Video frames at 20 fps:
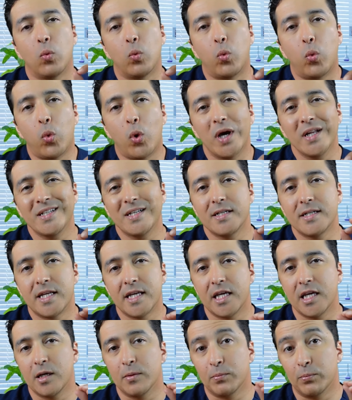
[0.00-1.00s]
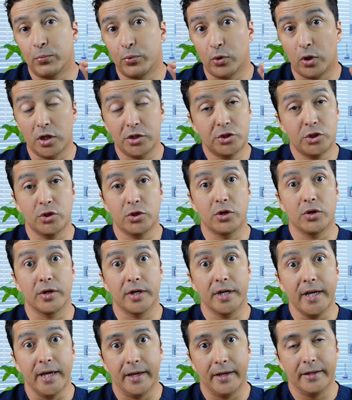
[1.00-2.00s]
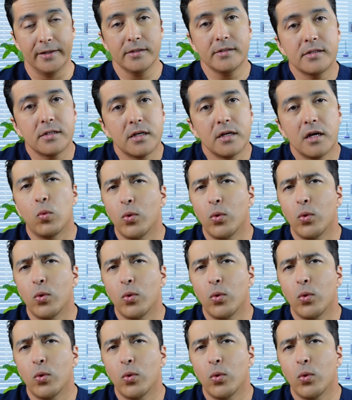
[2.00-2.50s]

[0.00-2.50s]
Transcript: what the blood sugar is,